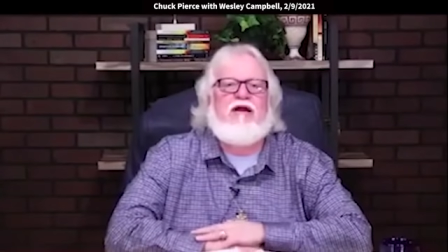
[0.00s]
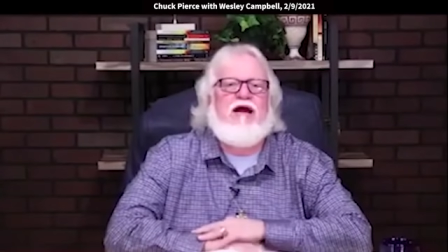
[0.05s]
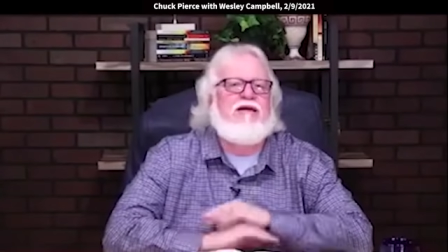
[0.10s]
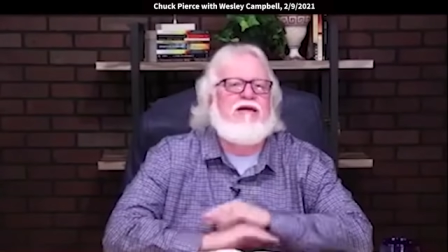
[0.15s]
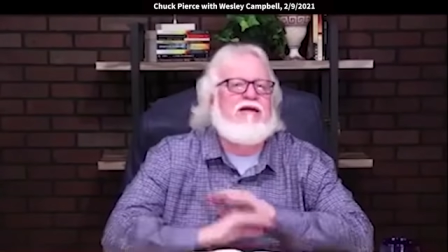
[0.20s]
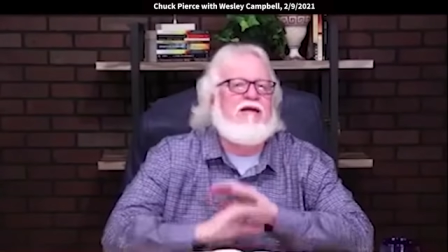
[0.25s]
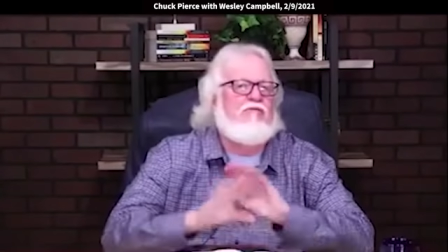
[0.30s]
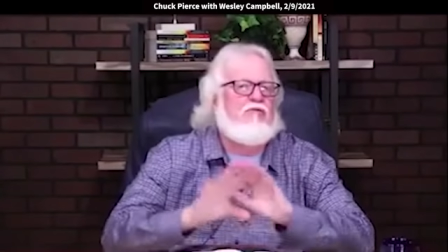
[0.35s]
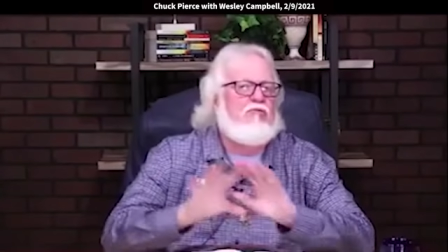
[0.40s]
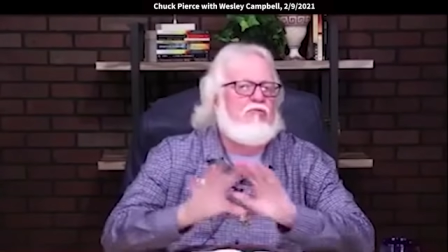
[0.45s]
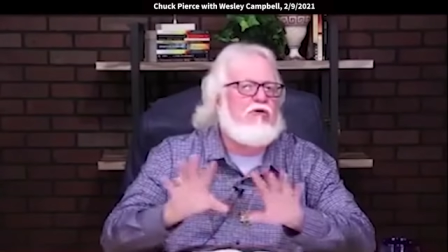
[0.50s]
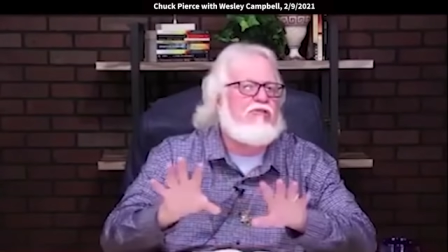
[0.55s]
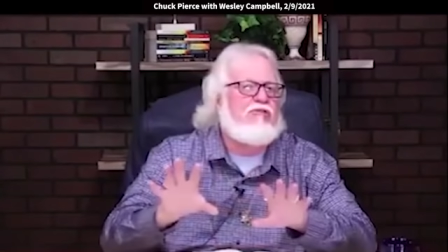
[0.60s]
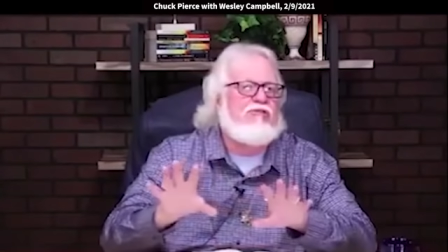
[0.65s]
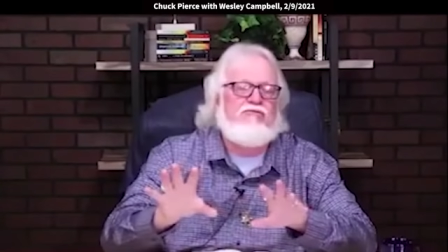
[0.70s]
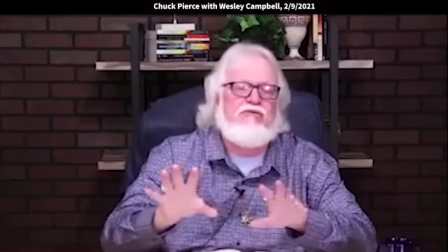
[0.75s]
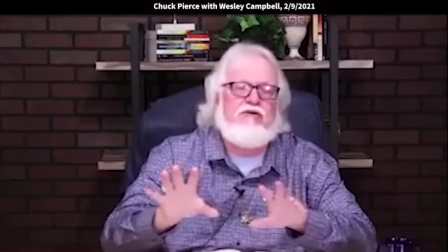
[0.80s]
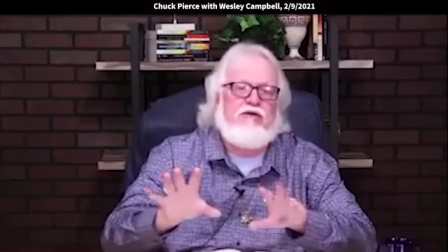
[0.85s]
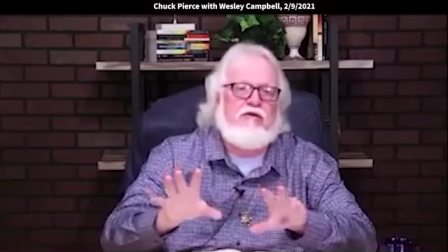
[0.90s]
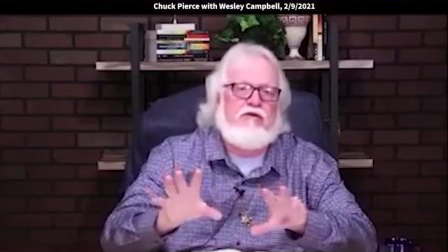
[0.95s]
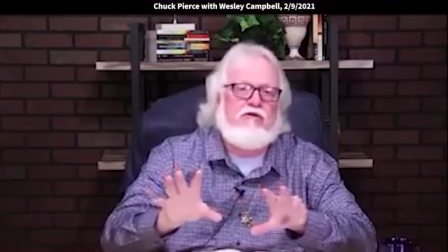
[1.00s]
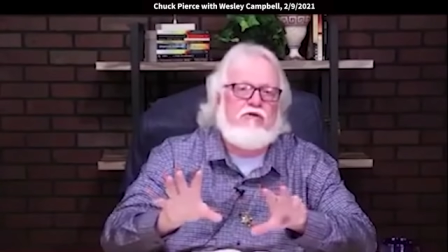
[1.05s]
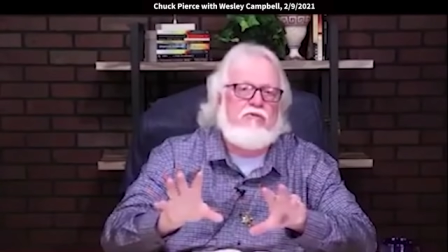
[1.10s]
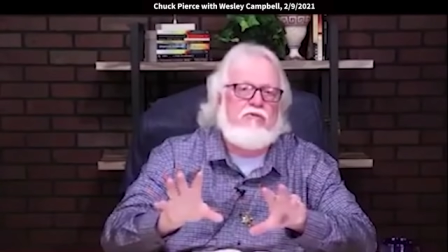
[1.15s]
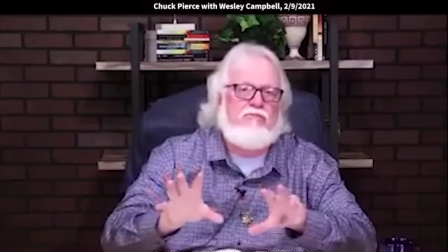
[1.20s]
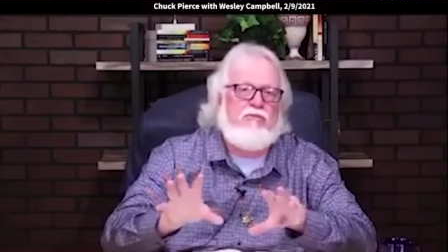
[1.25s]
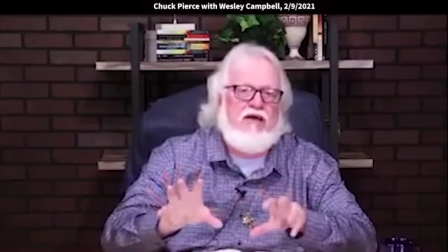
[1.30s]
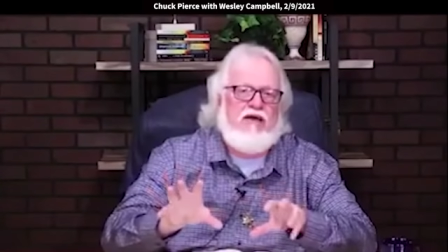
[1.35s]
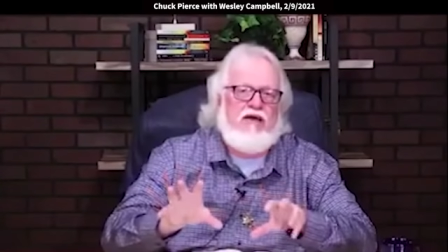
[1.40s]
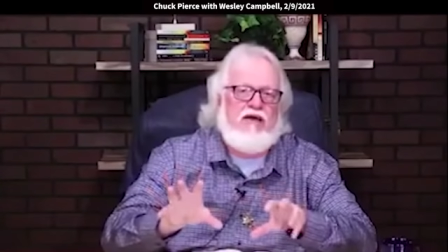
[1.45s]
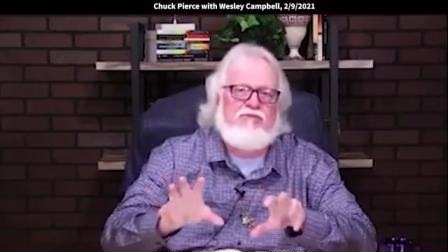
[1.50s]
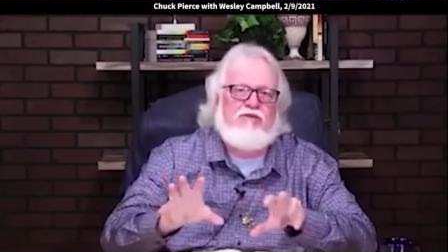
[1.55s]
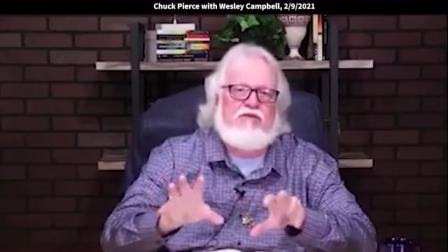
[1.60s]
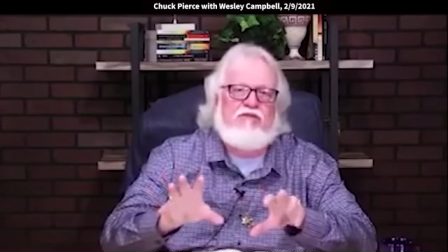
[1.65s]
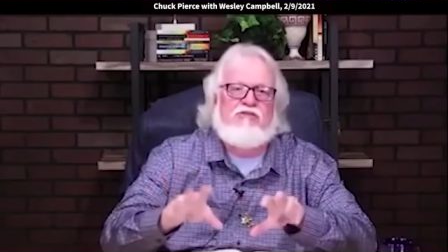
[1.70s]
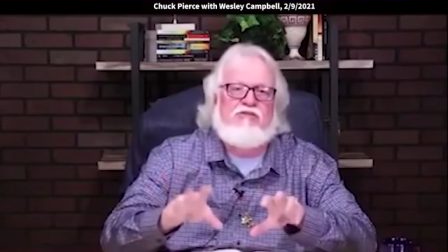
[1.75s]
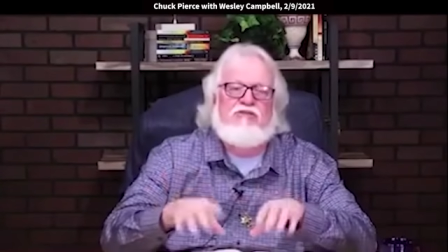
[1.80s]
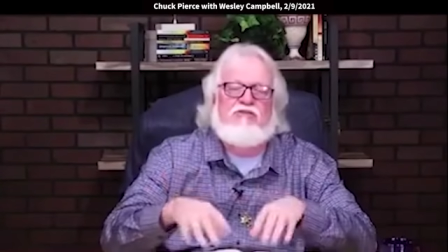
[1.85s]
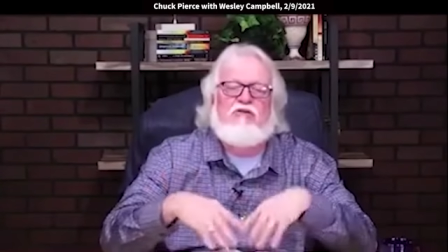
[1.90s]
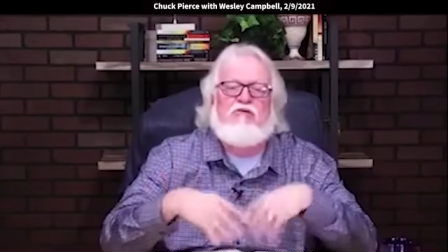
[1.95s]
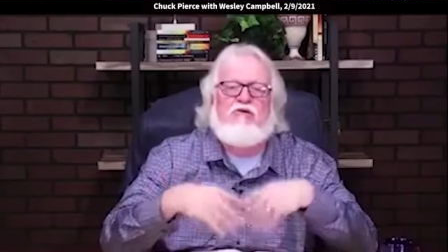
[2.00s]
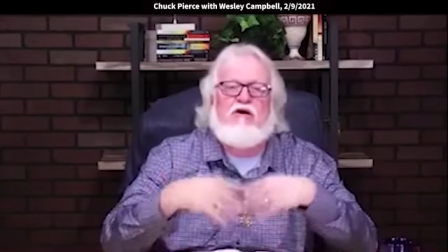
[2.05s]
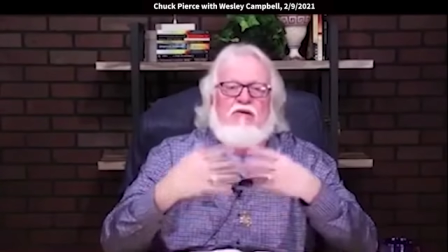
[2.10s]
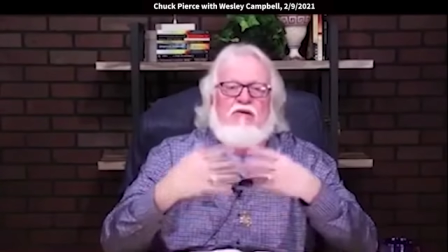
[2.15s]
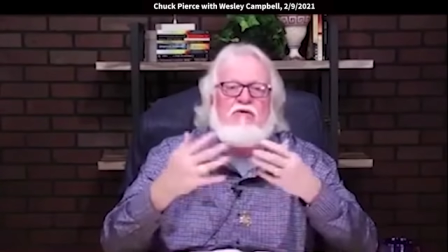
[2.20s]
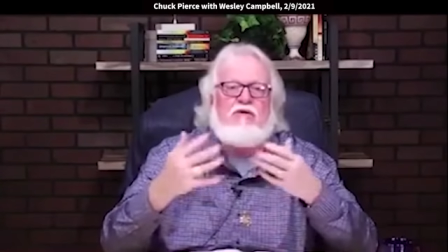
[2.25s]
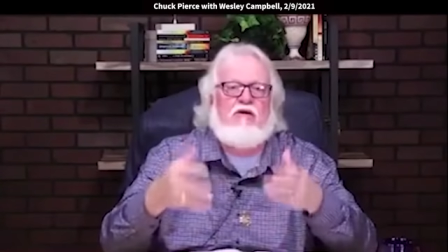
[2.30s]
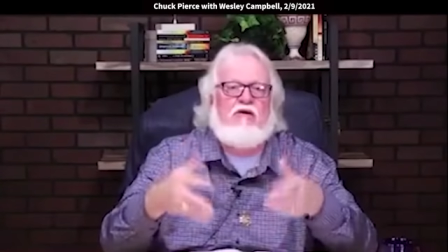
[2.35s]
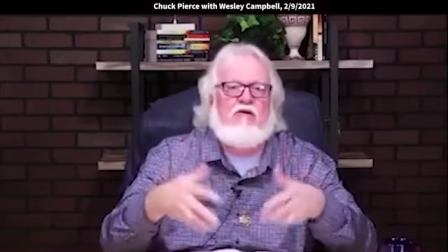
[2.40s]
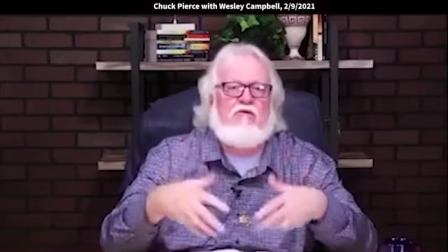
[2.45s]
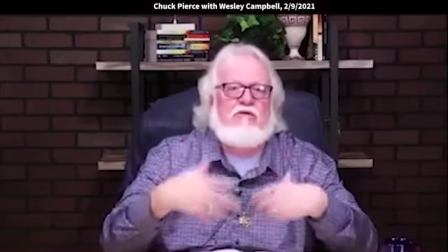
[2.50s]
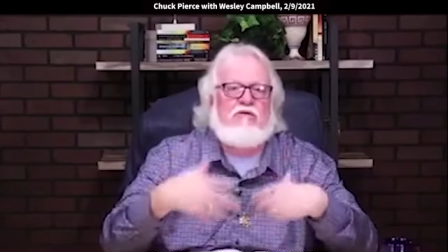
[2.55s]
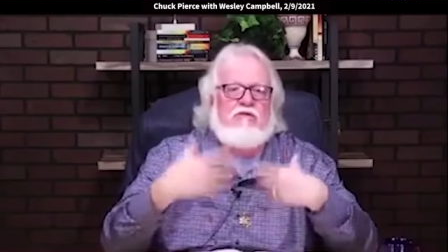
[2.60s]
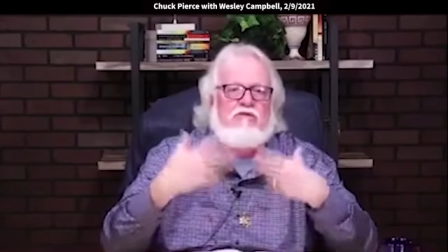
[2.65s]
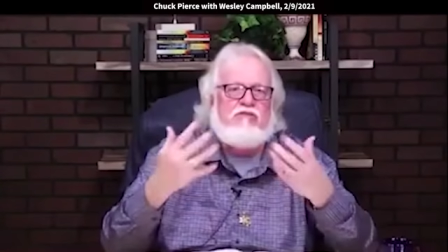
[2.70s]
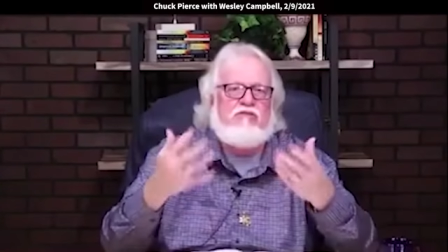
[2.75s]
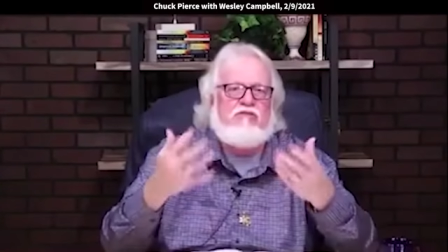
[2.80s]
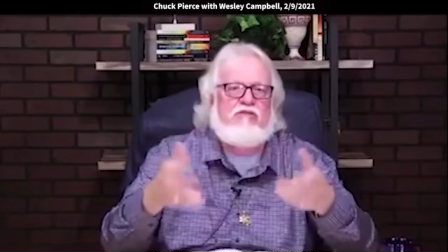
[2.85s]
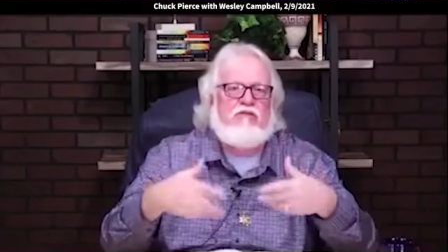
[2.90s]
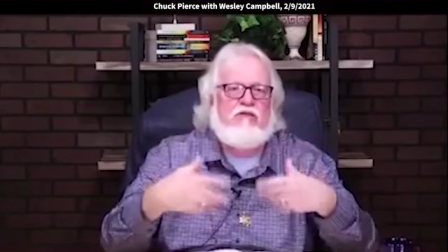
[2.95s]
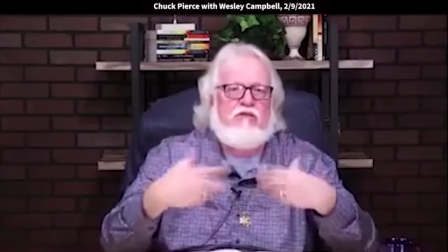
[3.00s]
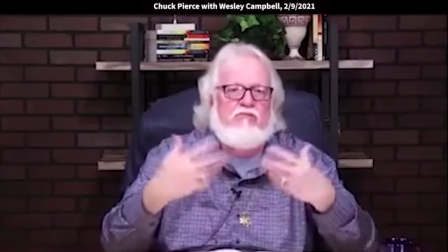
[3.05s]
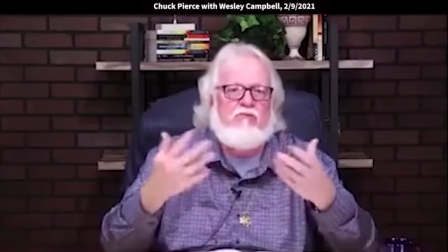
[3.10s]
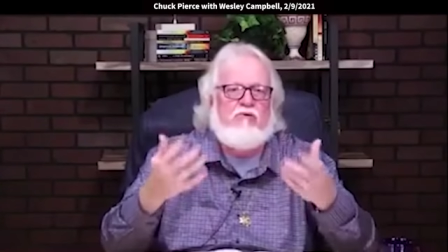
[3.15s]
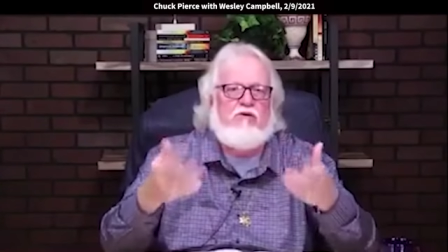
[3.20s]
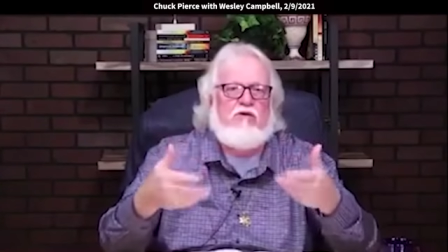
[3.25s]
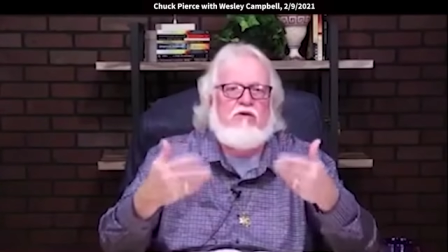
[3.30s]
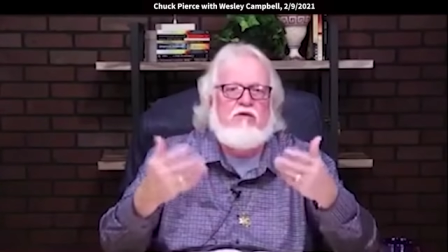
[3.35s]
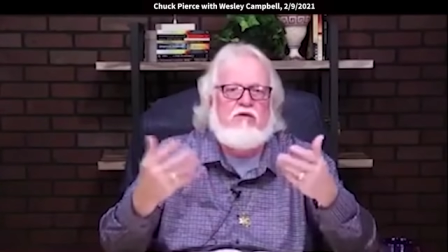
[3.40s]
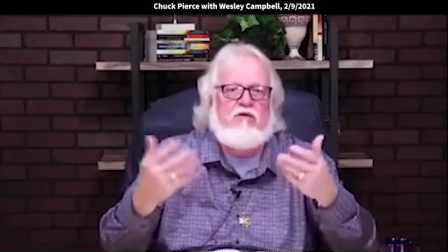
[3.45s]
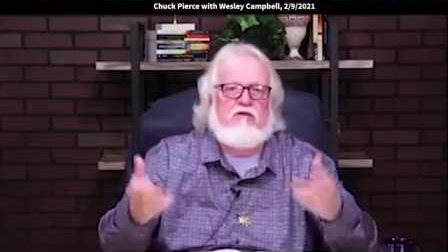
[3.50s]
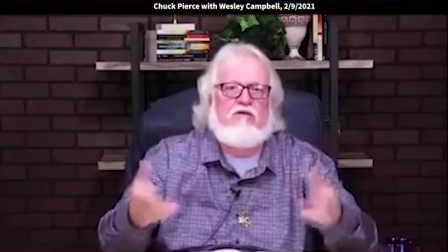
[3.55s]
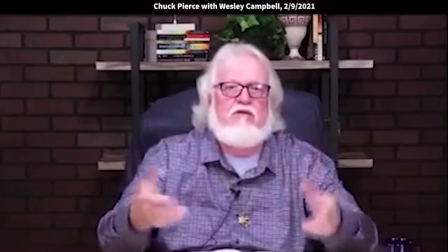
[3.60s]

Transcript: I never was a very good Baptist, so I would always see what